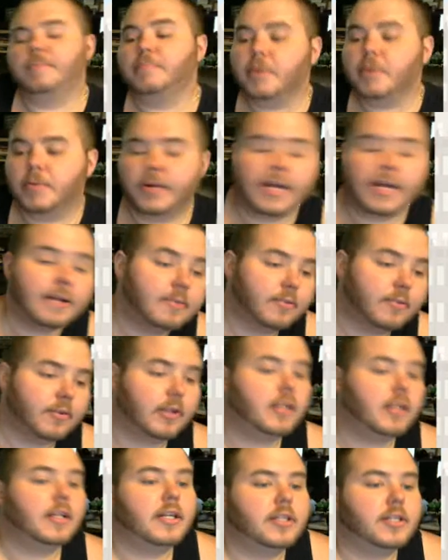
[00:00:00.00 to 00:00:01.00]
But we had to run
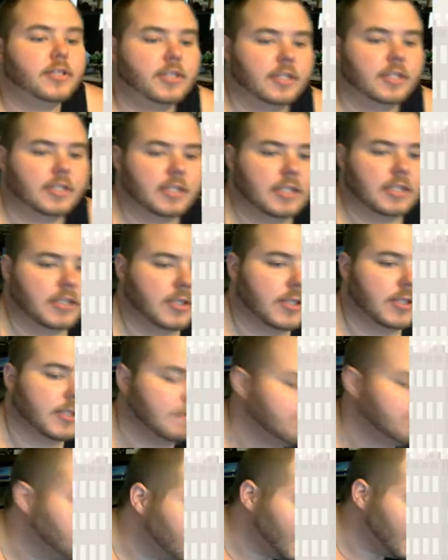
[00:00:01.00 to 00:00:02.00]
electricity to it.
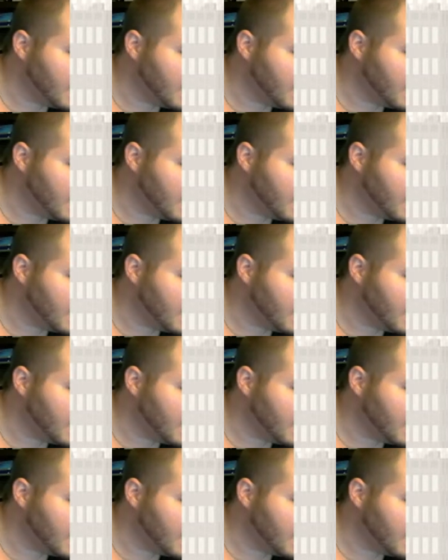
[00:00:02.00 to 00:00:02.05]
Not